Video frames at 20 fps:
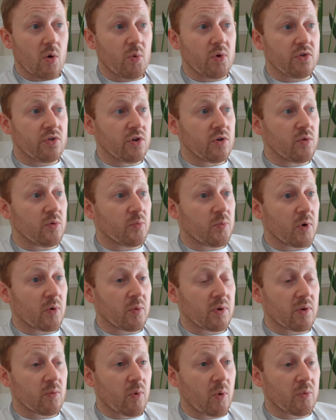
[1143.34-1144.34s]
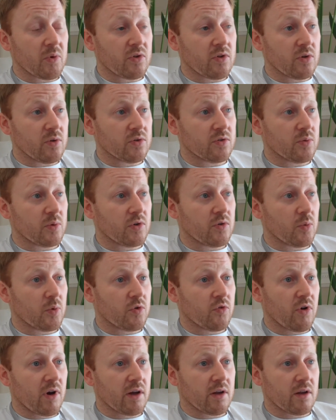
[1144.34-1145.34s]
We do, but we, what we do is we, we
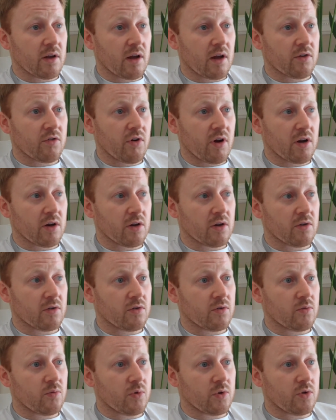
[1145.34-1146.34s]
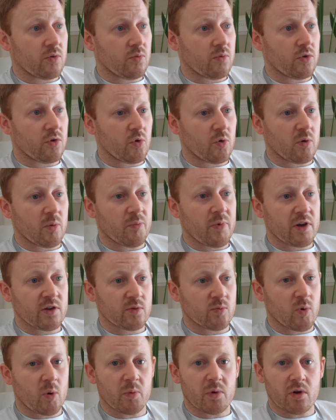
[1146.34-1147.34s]
try to I try to we, do the
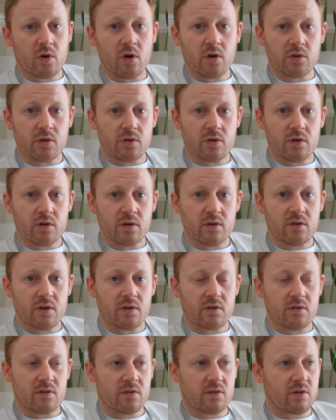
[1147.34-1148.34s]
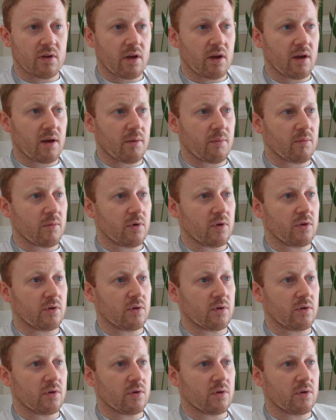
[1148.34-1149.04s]
best of what we got. You know, it, it's um,